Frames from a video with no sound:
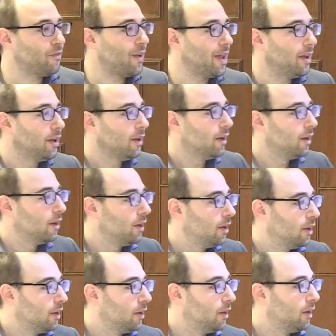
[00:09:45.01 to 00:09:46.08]
they
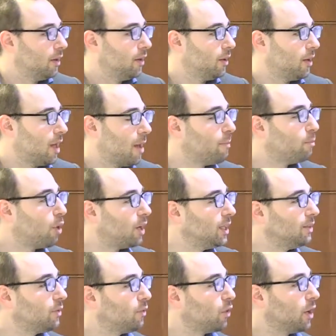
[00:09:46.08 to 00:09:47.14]

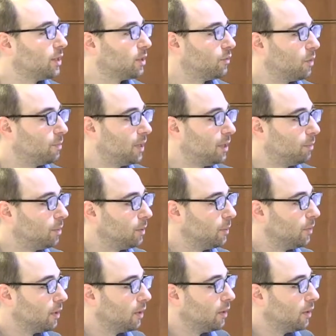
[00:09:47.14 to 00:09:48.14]
embody the voice of the people,